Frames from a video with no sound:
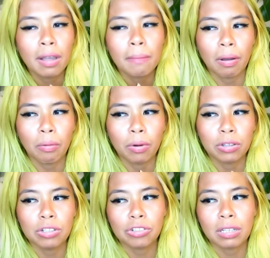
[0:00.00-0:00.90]
but what
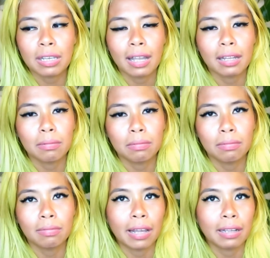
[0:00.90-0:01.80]
usually get
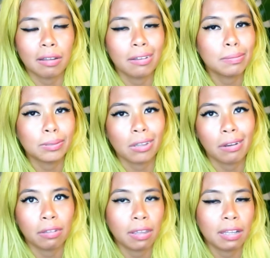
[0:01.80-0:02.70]
them, like
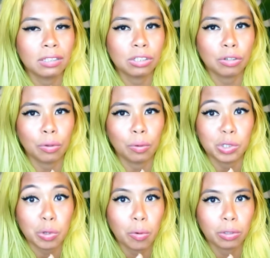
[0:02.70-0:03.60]
90% of the kids, to
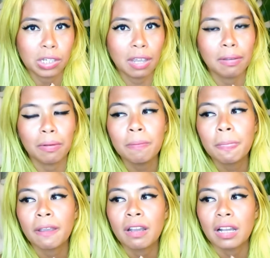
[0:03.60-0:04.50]
talk to you,
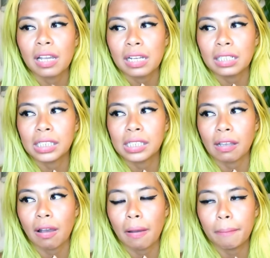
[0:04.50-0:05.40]
it's
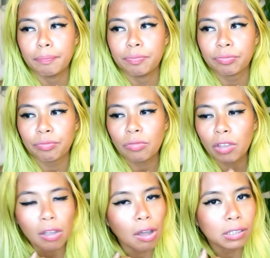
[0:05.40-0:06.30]

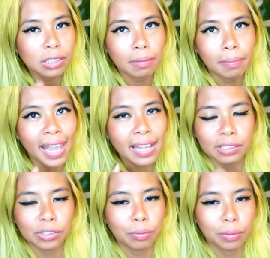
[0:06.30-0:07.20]
ask them, hey,
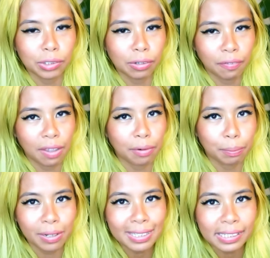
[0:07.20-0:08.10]
so what's your
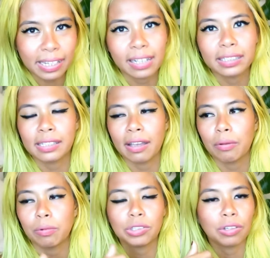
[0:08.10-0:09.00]
favorite princess?
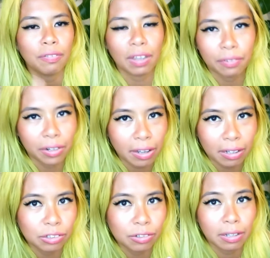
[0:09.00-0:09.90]
What's your favorite
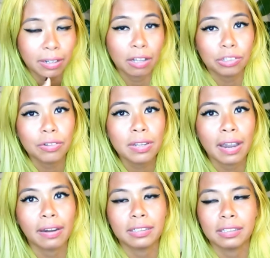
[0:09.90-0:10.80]
cartoon
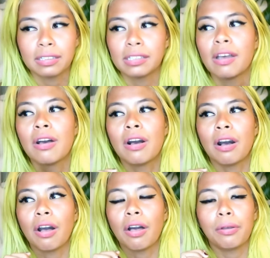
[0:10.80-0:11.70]
characters?
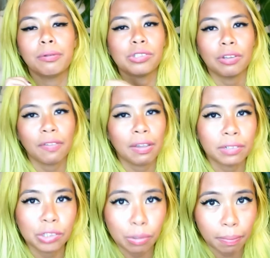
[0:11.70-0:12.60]
Who's your
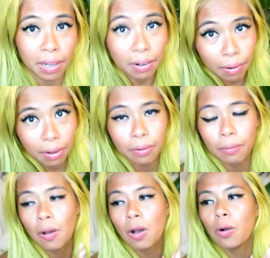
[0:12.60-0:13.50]
favorite
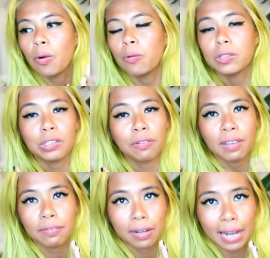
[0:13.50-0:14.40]
superhero? Or what's your
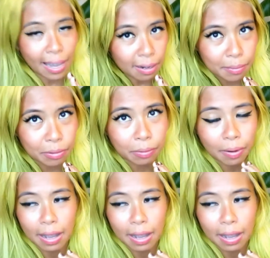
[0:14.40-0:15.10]
favorite animal?